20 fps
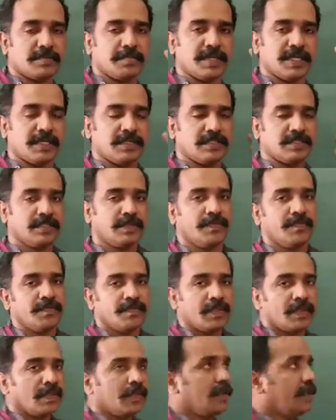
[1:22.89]
means
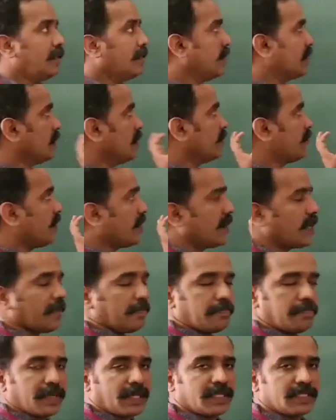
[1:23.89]
if a
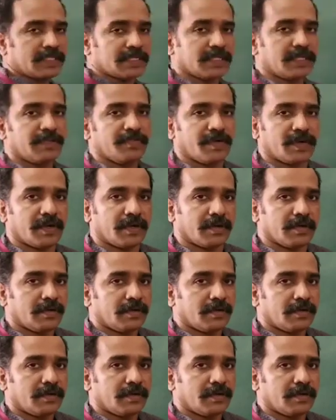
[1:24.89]
number is given,